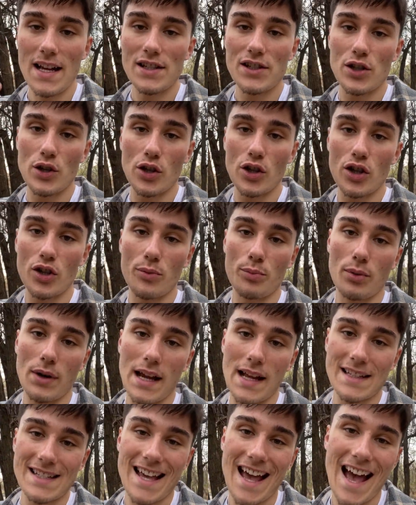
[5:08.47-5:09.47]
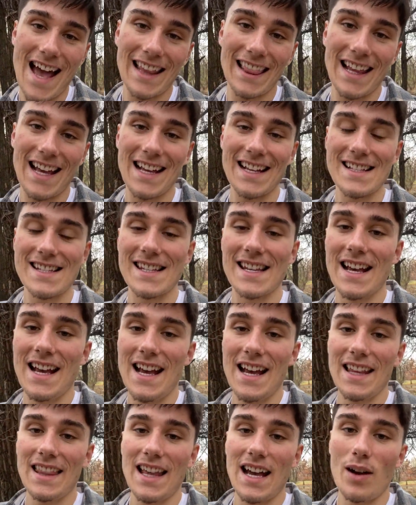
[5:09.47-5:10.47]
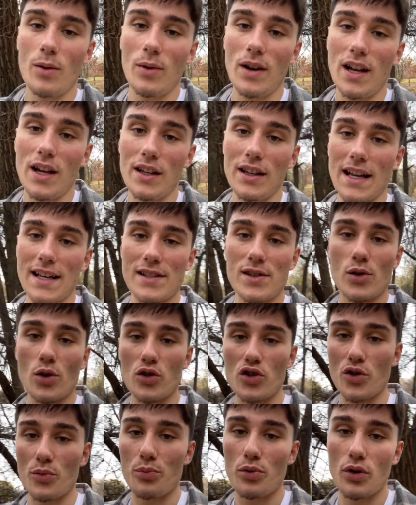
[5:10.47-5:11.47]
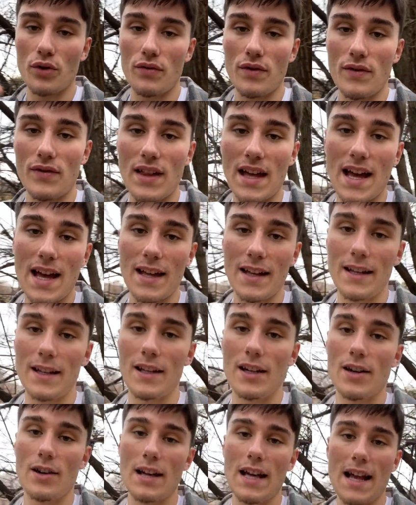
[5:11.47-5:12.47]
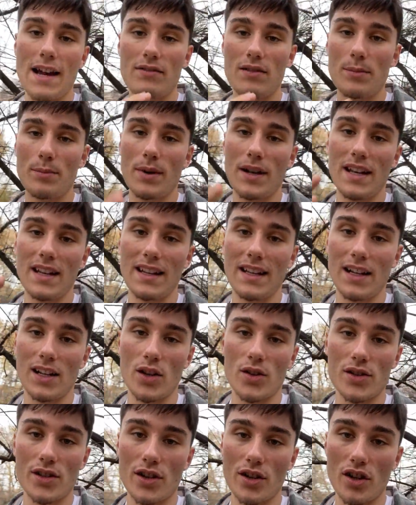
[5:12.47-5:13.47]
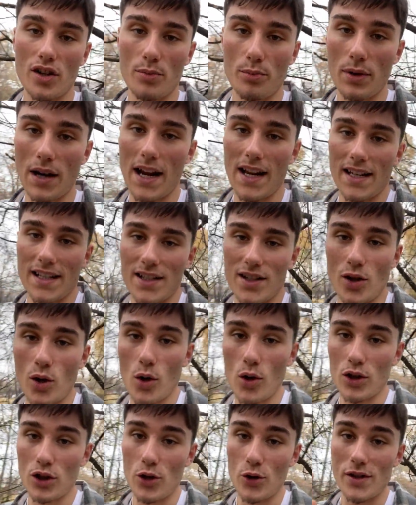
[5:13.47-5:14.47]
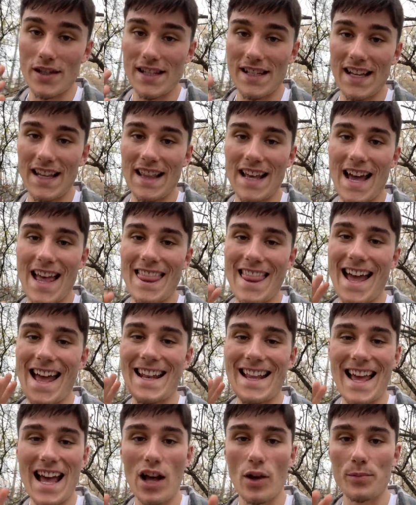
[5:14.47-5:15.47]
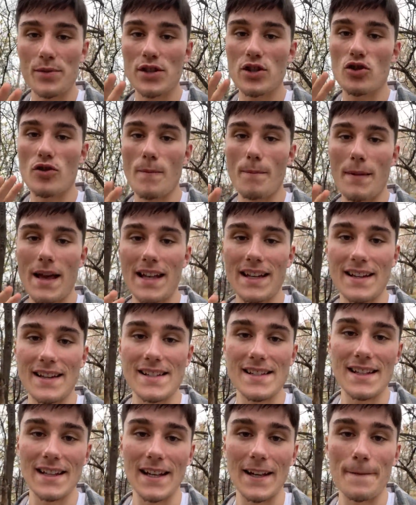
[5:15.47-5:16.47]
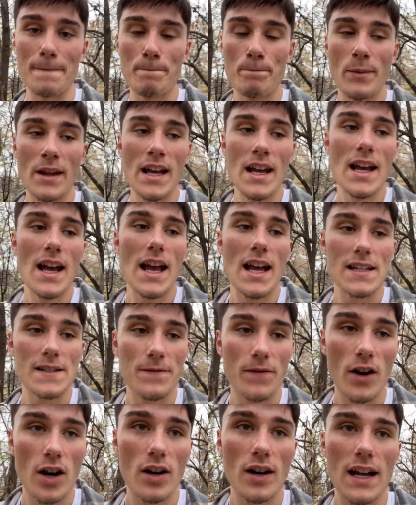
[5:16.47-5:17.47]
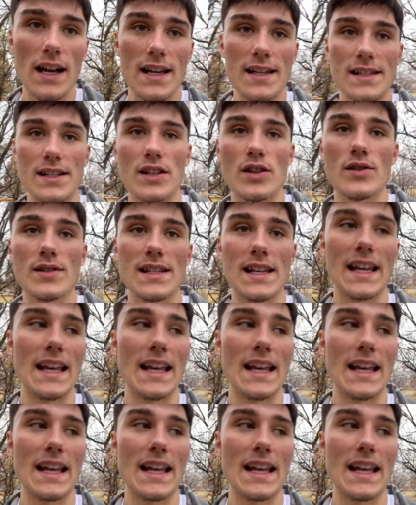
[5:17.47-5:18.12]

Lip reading: to your brand's highlights. That way, that social proof of that, everybody that goes to your brand is going to see that. That helps tremendously. As far as using